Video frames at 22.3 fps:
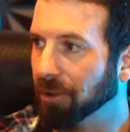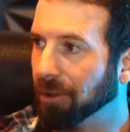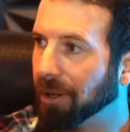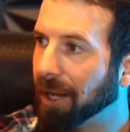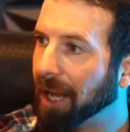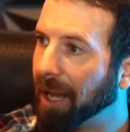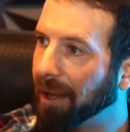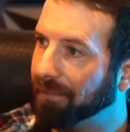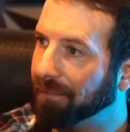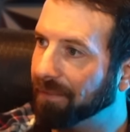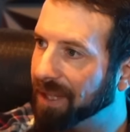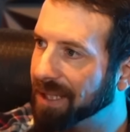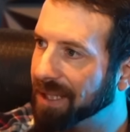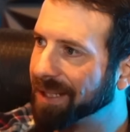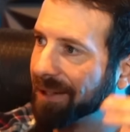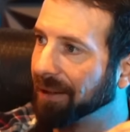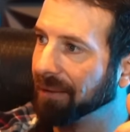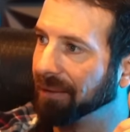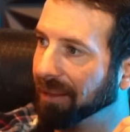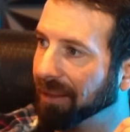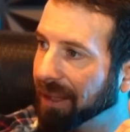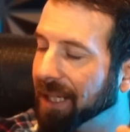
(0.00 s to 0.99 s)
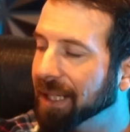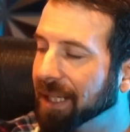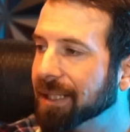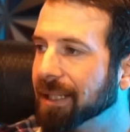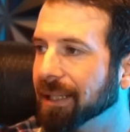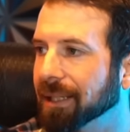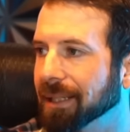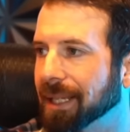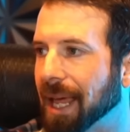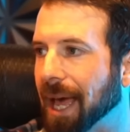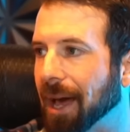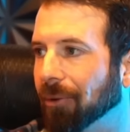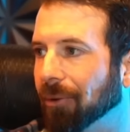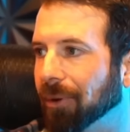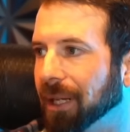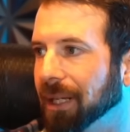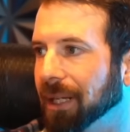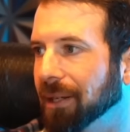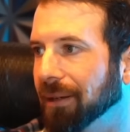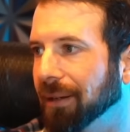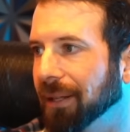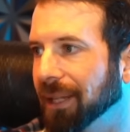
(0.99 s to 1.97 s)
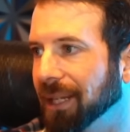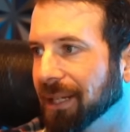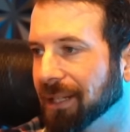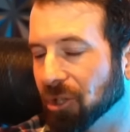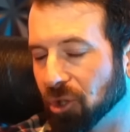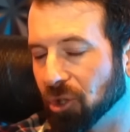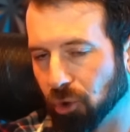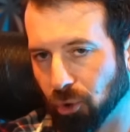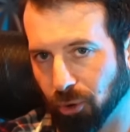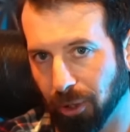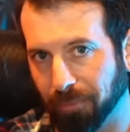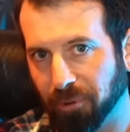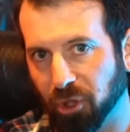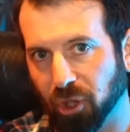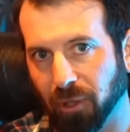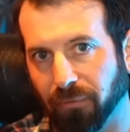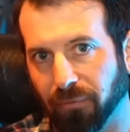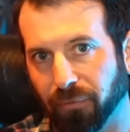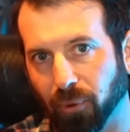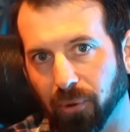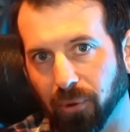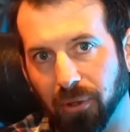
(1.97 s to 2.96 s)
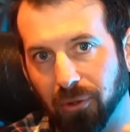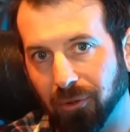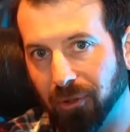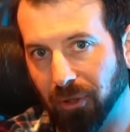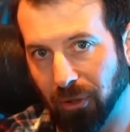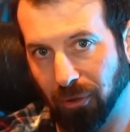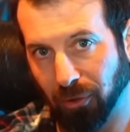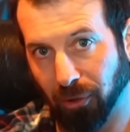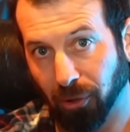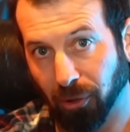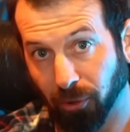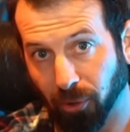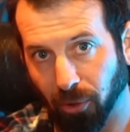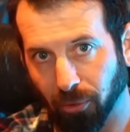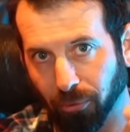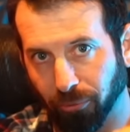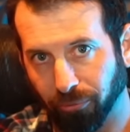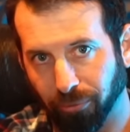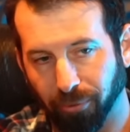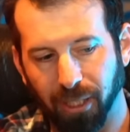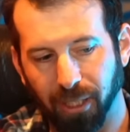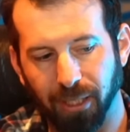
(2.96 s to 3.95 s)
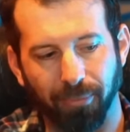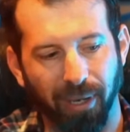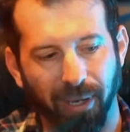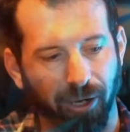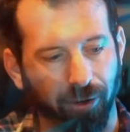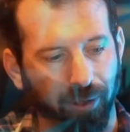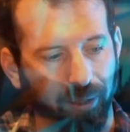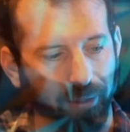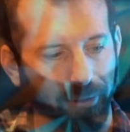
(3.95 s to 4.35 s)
I'll have this linked down in the description for you so you could go read about it.